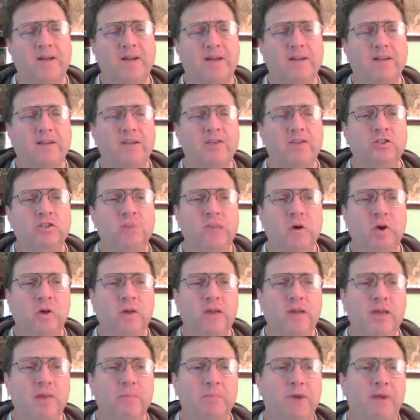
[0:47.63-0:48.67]
In these small
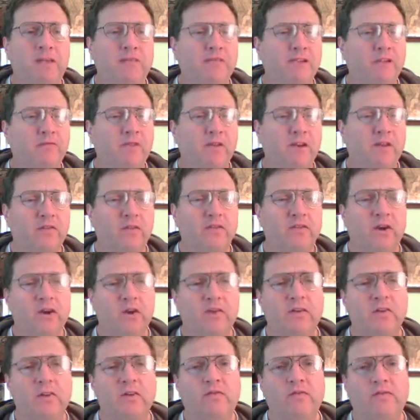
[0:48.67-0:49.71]
campaigns, I've never
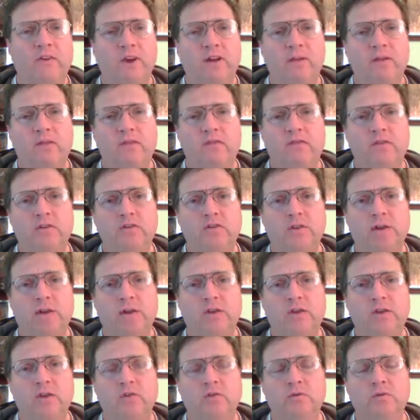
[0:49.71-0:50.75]
found it effective to try
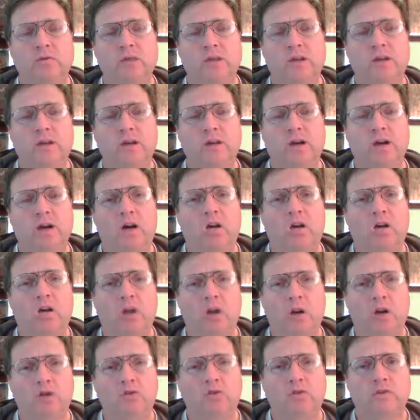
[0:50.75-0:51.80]
to use a
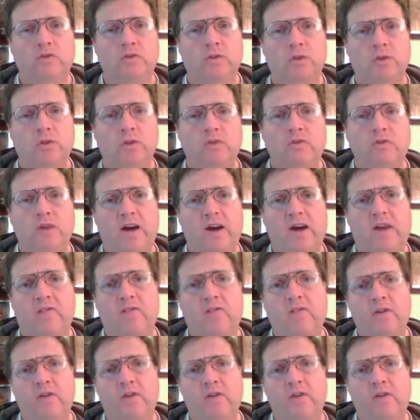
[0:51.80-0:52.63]
larger voter file.